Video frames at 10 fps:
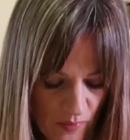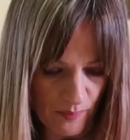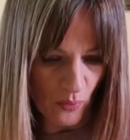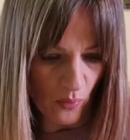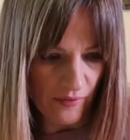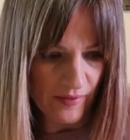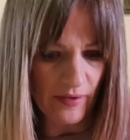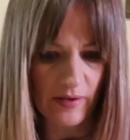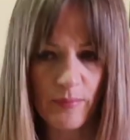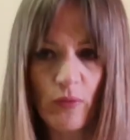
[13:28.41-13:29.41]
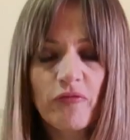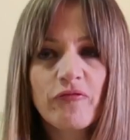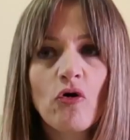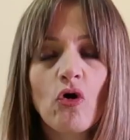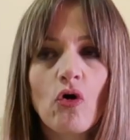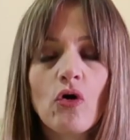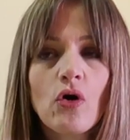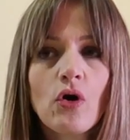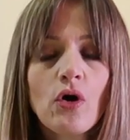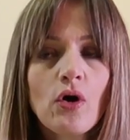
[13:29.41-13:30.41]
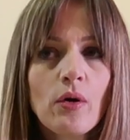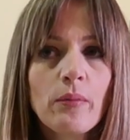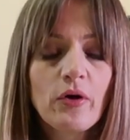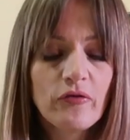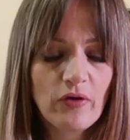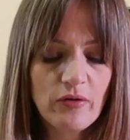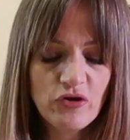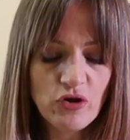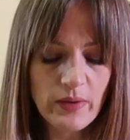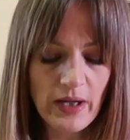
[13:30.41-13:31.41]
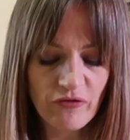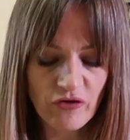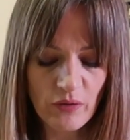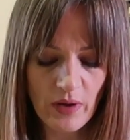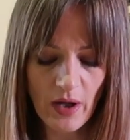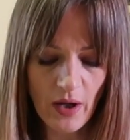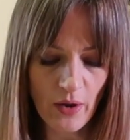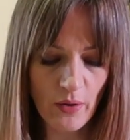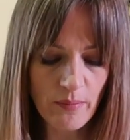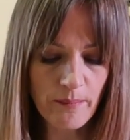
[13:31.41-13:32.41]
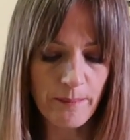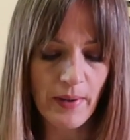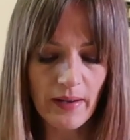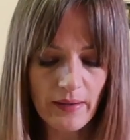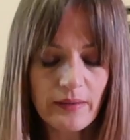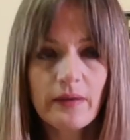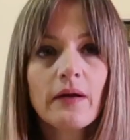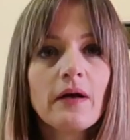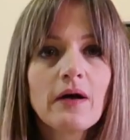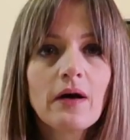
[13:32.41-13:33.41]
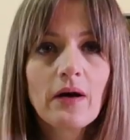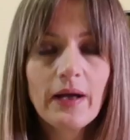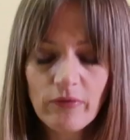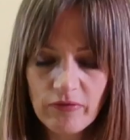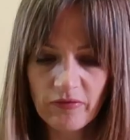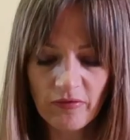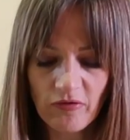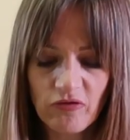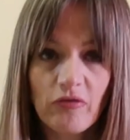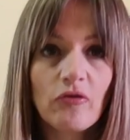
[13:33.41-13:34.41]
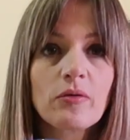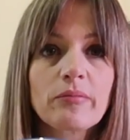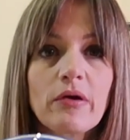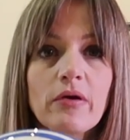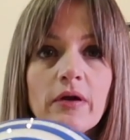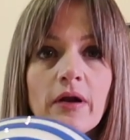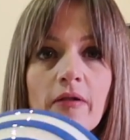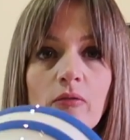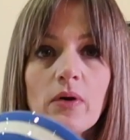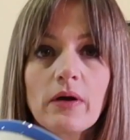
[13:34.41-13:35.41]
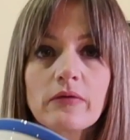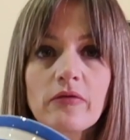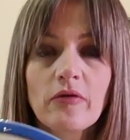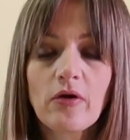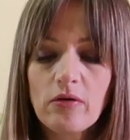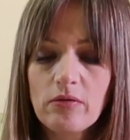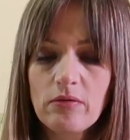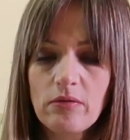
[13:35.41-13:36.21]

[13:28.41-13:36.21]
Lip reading: I think I only bought 4 because I knew we had 2 at home, but our house sister has just gone and broken another 1, so I